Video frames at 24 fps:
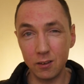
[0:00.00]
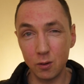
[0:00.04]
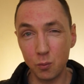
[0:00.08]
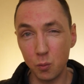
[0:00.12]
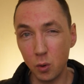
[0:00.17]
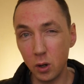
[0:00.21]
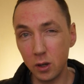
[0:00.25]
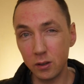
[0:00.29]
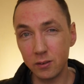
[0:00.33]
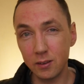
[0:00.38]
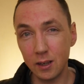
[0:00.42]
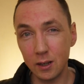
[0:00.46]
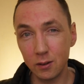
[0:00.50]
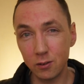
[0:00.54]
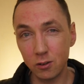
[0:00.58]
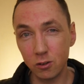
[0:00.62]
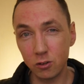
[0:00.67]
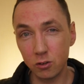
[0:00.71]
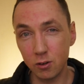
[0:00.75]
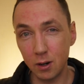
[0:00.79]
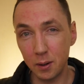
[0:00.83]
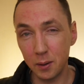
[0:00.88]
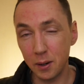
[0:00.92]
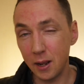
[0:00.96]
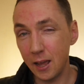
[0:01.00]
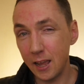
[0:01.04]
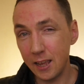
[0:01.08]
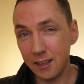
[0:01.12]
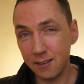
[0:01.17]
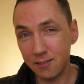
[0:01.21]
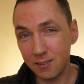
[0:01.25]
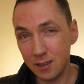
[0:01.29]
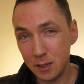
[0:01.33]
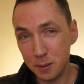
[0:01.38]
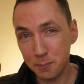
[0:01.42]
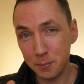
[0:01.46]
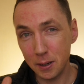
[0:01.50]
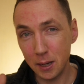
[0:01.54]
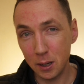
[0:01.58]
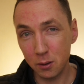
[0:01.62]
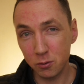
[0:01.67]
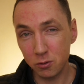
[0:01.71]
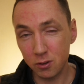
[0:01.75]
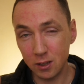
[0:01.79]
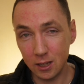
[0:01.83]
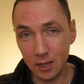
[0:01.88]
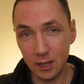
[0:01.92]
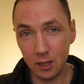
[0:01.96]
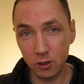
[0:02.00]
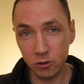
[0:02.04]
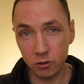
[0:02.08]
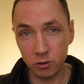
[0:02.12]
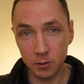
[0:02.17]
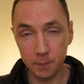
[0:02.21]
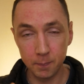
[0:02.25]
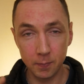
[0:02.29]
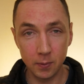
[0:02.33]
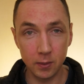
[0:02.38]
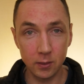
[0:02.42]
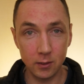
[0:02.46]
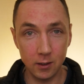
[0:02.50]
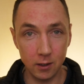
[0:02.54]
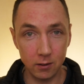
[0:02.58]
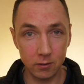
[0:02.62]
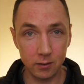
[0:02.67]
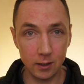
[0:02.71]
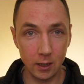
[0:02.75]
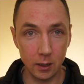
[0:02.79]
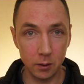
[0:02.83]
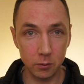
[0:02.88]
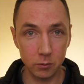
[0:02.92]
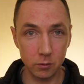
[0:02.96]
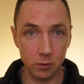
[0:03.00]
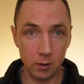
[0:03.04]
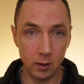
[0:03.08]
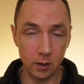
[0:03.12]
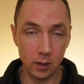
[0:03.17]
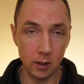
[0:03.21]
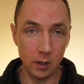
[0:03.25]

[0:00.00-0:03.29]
it works out as around £18 ish discount.